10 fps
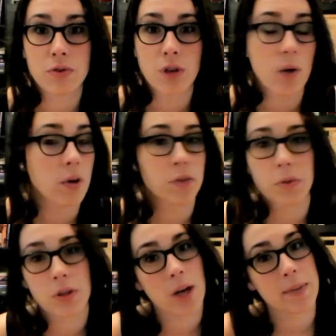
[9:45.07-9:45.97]
not want to
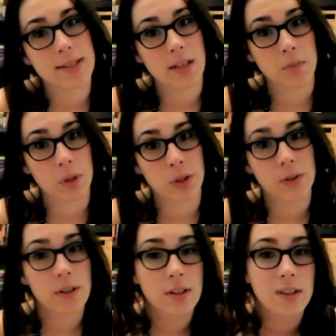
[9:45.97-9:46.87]
put comments down below,
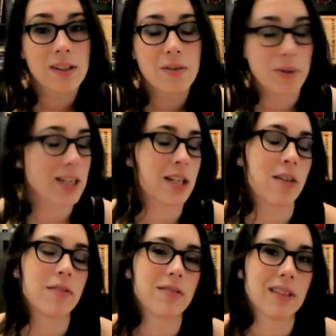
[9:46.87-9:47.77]
reach
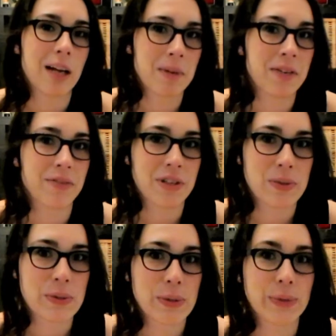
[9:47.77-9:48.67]
out. I'm here for you too.